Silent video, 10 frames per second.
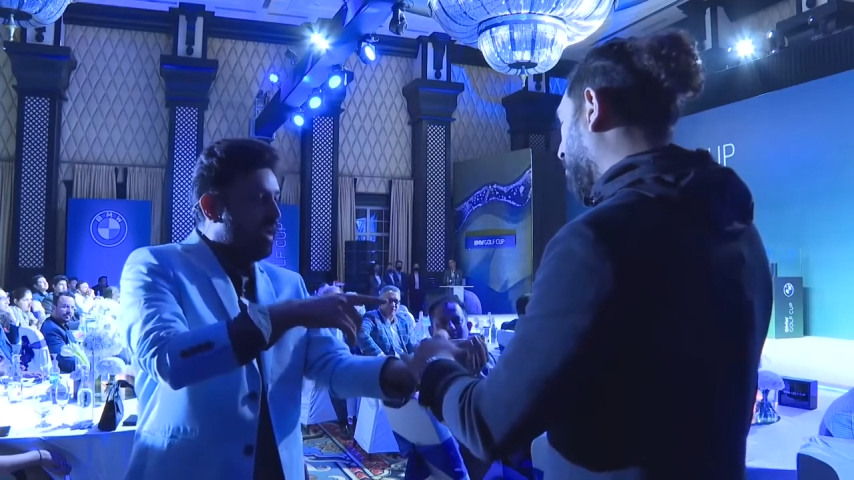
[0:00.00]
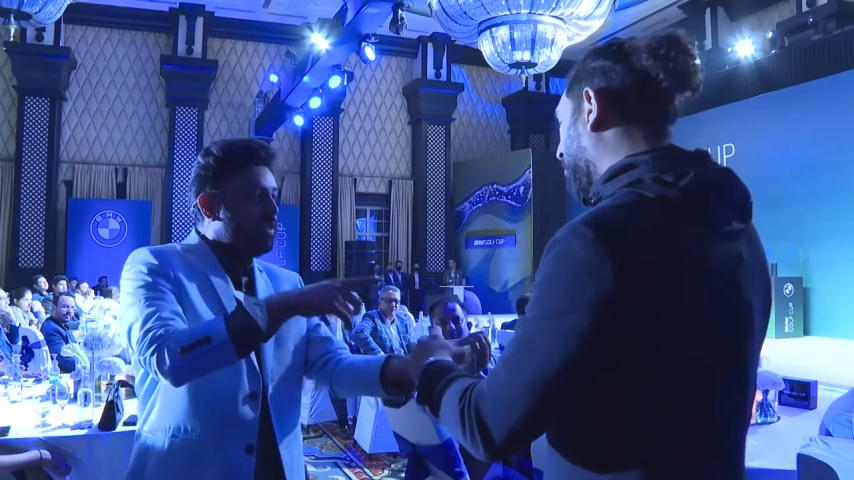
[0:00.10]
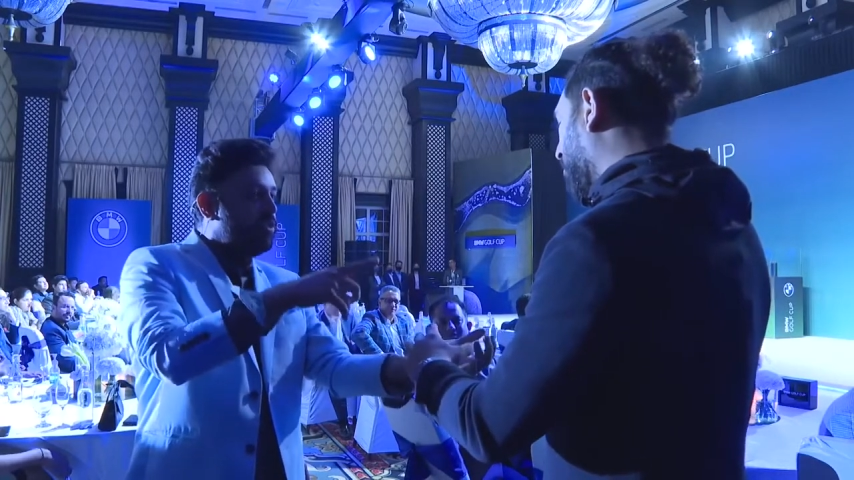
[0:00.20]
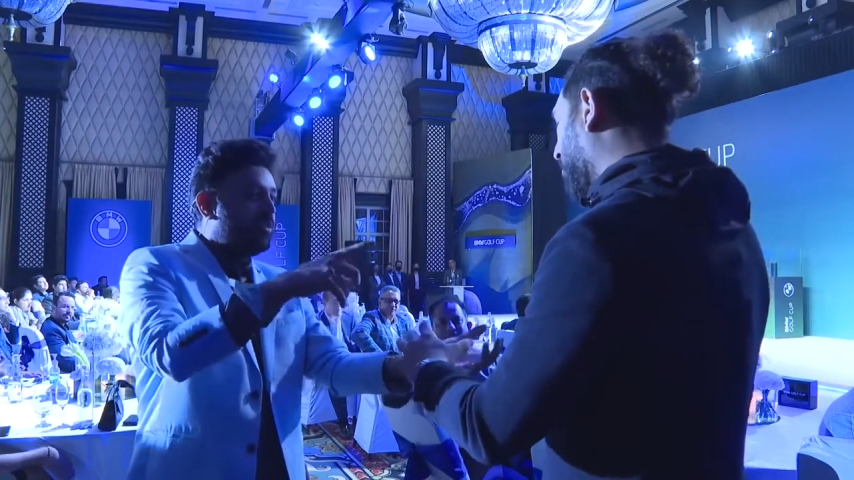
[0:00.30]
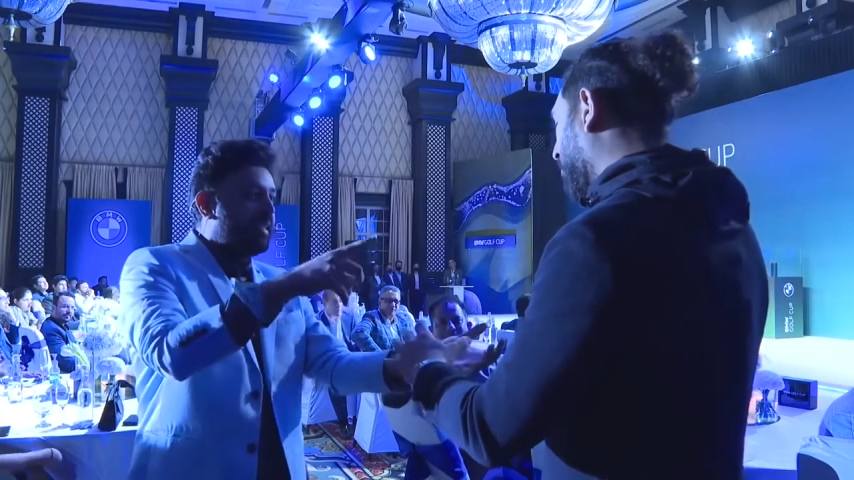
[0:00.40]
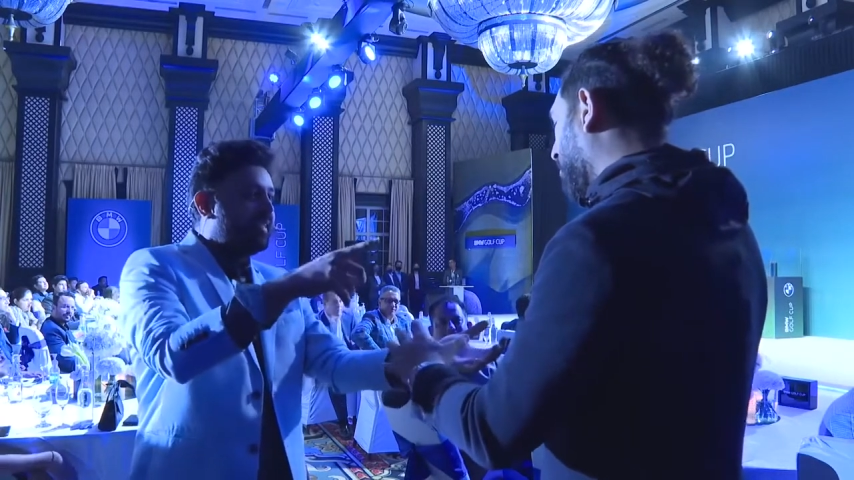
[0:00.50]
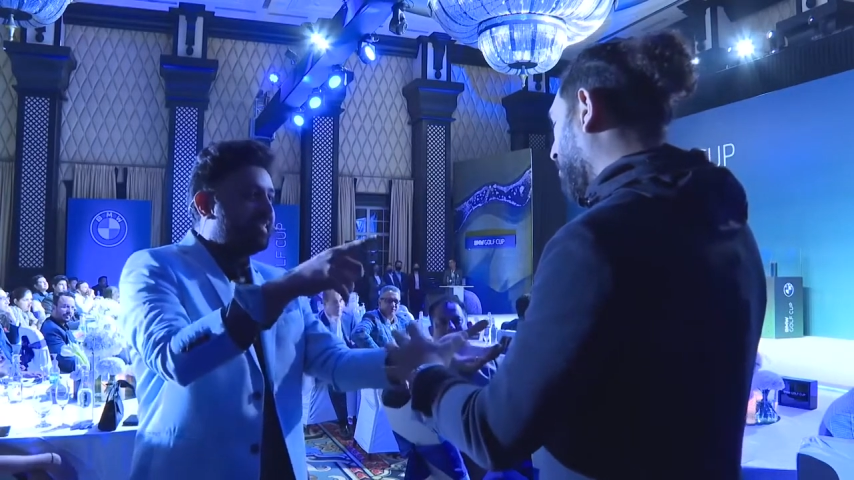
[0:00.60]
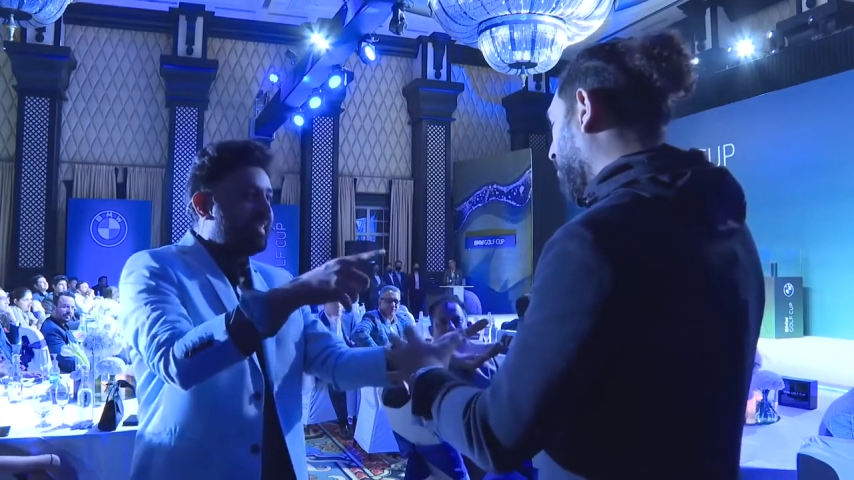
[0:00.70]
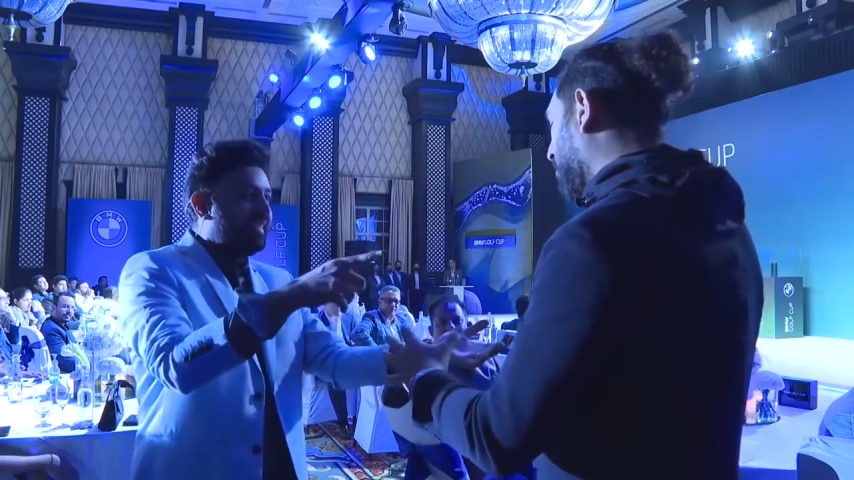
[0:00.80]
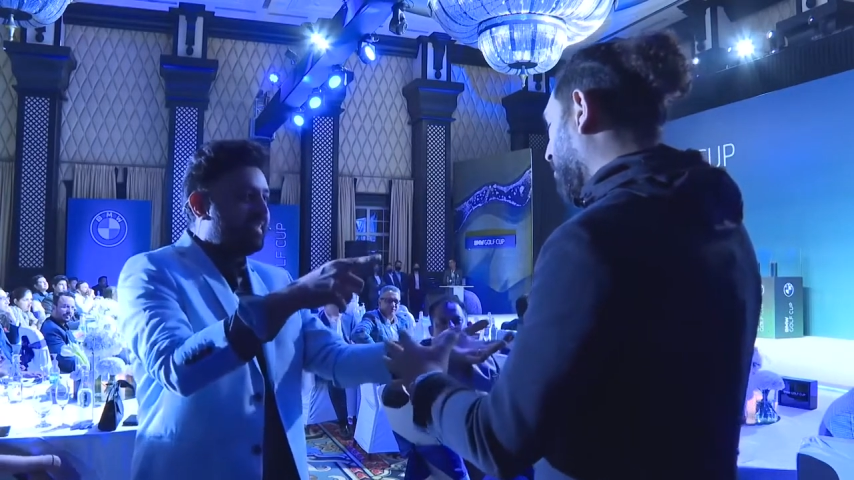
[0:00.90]
You said
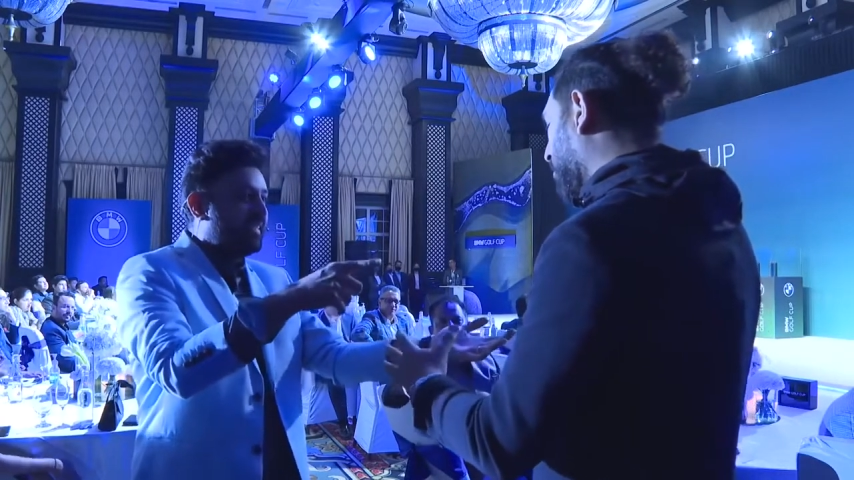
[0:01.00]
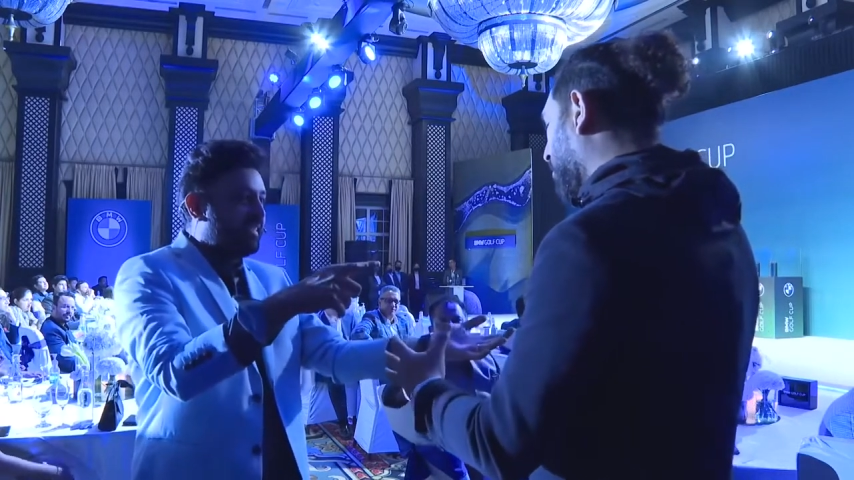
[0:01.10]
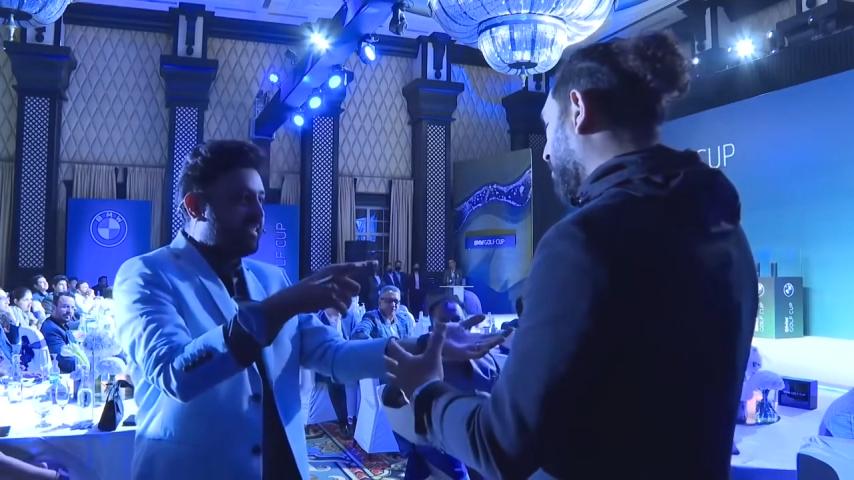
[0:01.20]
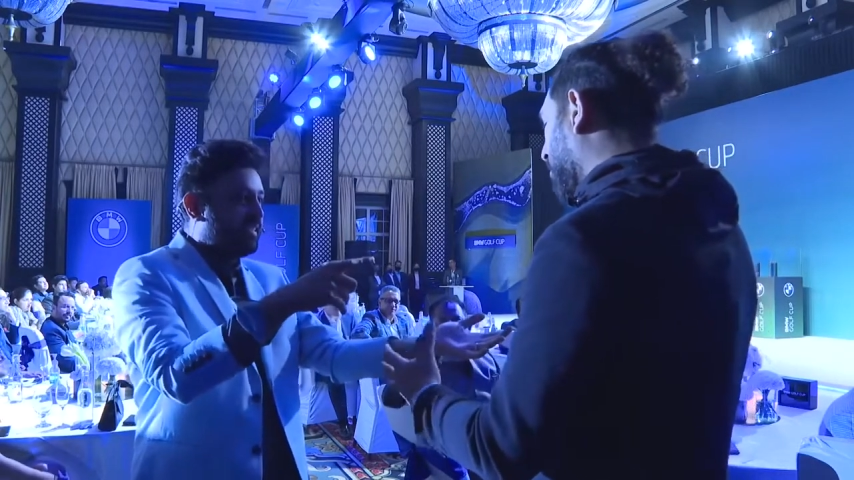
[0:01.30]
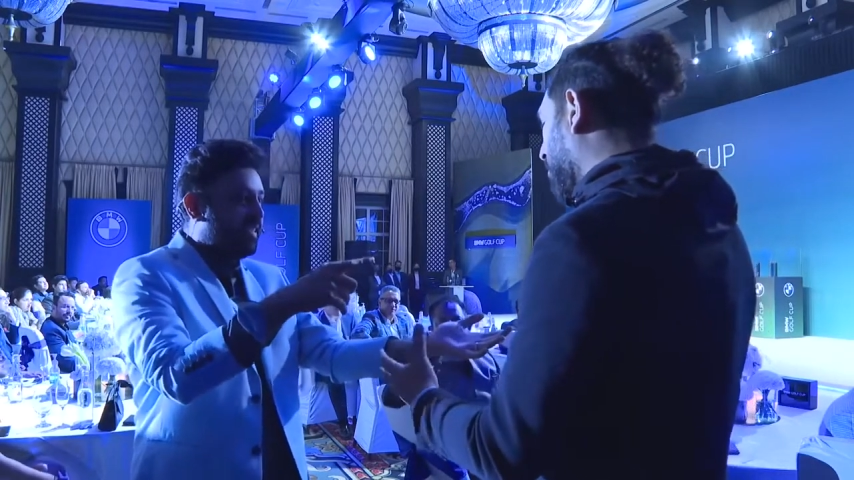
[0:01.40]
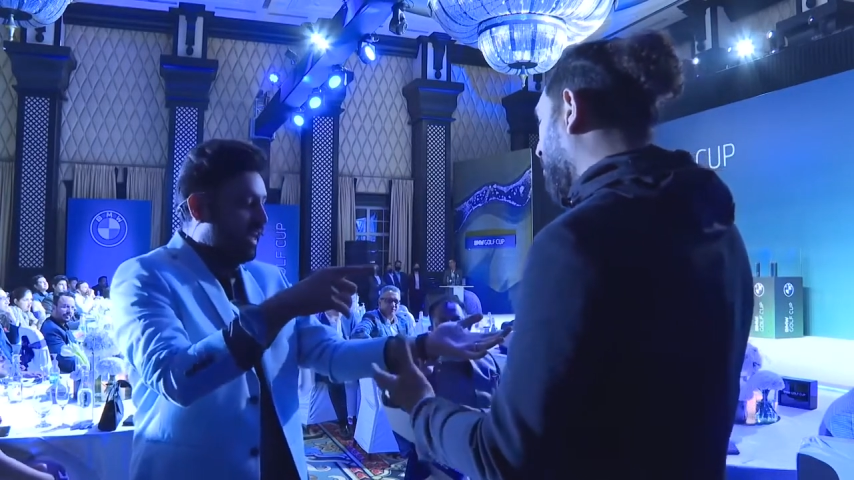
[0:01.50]
6-6.